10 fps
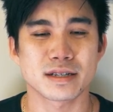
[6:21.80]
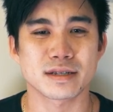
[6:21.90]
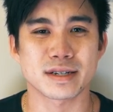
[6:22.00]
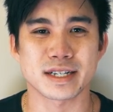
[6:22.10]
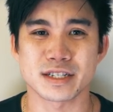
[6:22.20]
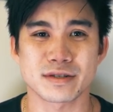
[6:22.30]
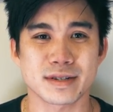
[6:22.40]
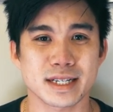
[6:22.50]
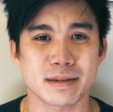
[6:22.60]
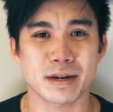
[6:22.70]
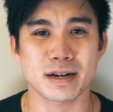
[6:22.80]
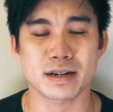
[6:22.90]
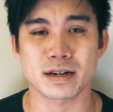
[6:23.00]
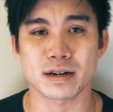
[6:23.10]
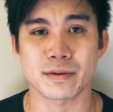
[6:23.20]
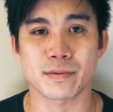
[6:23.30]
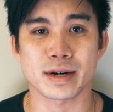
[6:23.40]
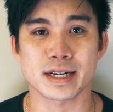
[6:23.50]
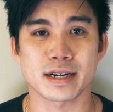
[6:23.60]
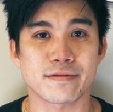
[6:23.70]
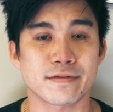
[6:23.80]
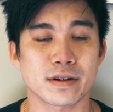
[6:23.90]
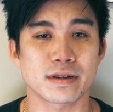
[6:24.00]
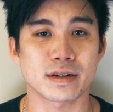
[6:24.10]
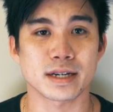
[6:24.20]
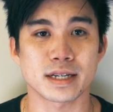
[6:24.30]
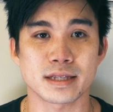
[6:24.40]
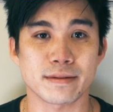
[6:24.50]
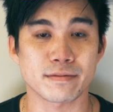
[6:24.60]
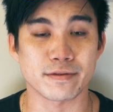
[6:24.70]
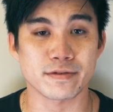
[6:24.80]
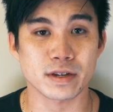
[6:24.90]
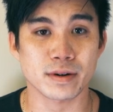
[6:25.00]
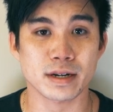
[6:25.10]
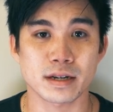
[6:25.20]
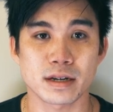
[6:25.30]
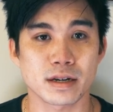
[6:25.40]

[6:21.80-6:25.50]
sort of intrigued about or want to get a further in-depth review on,